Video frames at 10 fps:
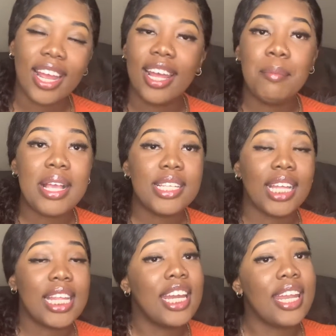And basically
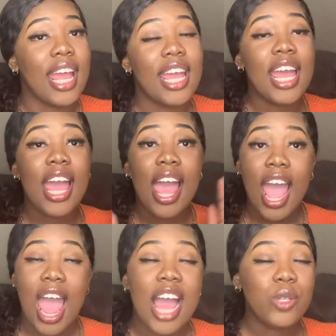at the end of the day,
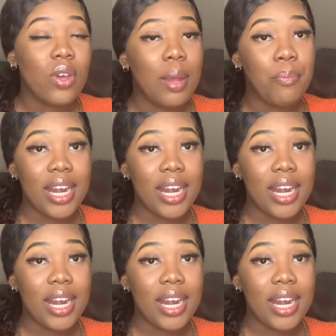I just want to